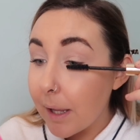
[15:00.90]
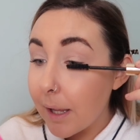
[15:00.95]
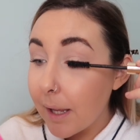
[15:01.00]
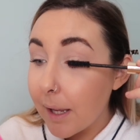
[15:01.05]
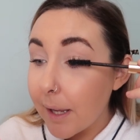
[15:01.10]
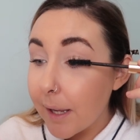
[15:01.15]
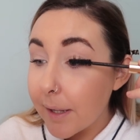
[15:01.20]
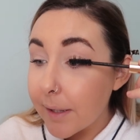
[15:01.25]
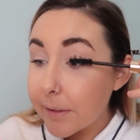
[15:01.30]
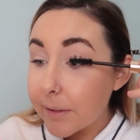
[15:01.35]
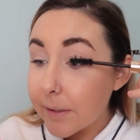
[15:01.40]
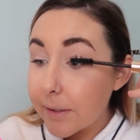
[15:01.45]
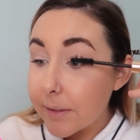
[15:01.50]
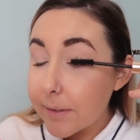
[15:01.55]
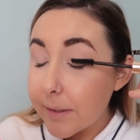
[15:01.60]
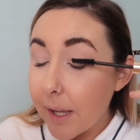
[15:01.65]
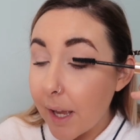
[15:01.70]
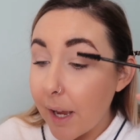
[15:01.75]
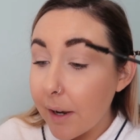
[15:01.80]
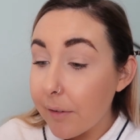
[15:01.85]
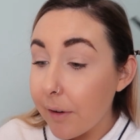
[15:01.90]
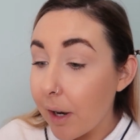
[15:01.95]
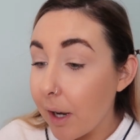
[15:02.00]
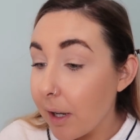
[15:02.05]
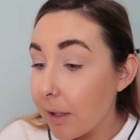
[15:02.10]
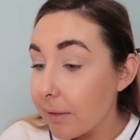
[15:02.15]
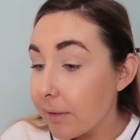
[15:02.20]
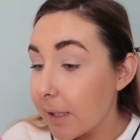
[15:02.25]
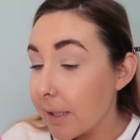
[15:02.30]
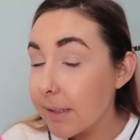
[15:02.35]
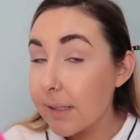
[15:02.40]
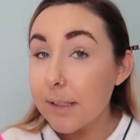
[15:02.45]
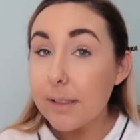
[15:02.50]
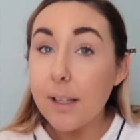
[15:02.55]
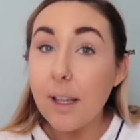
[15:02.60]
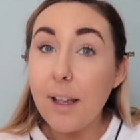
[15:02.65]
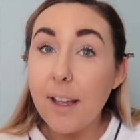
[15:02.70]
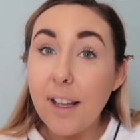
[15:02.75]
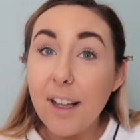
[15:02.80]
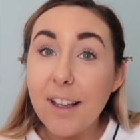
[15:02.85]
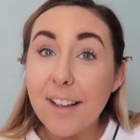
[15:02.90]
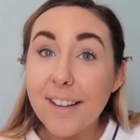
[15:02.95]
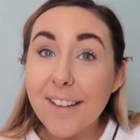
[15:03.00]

is Sarah. This is her.